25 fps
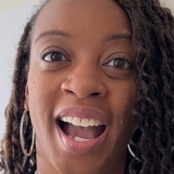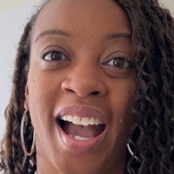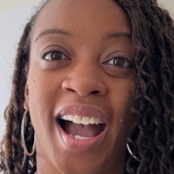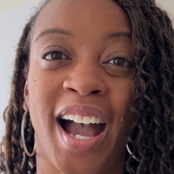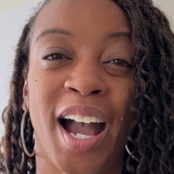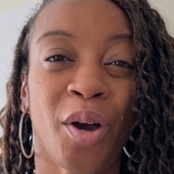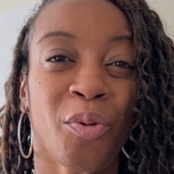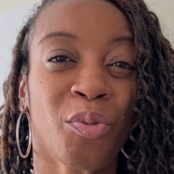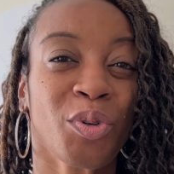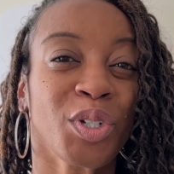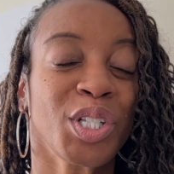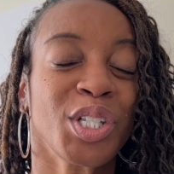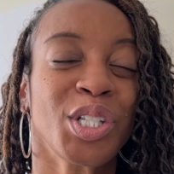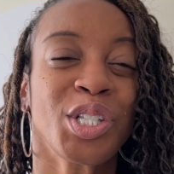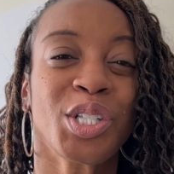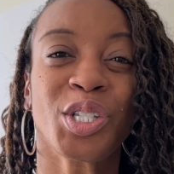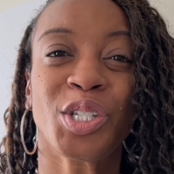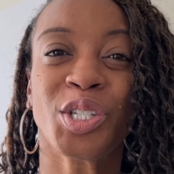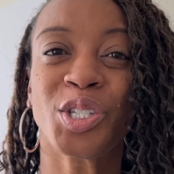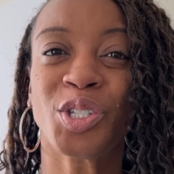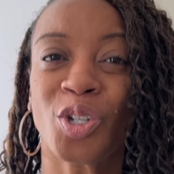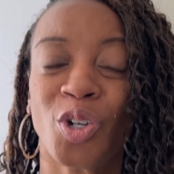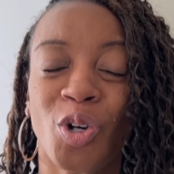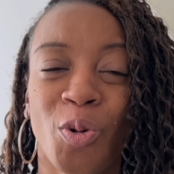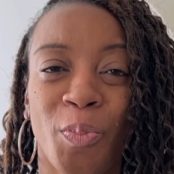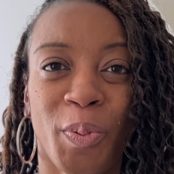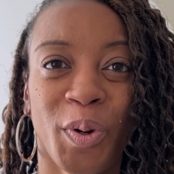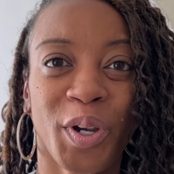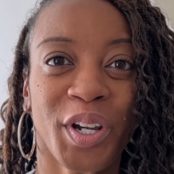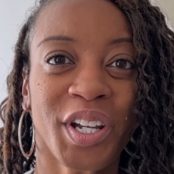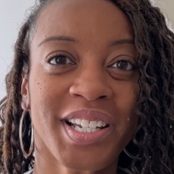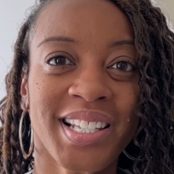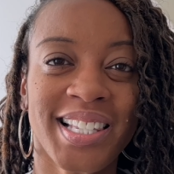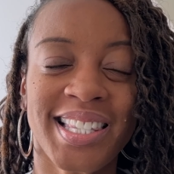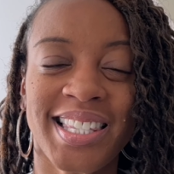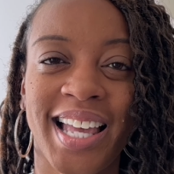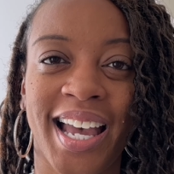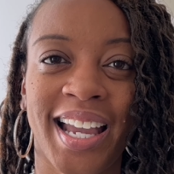I was super
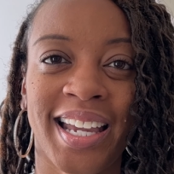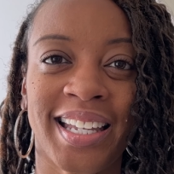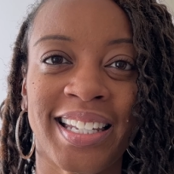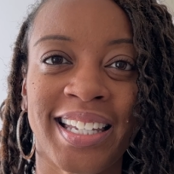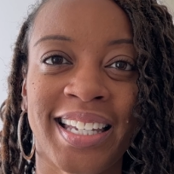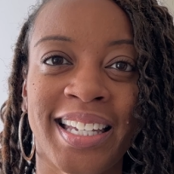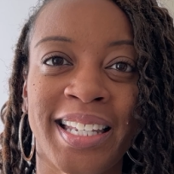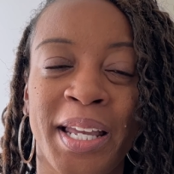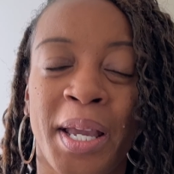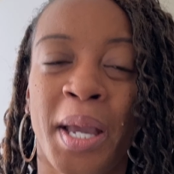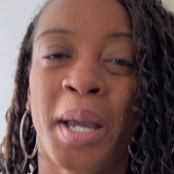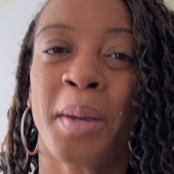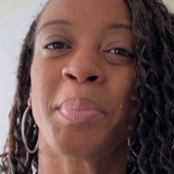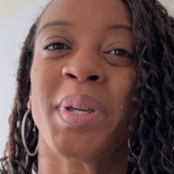excited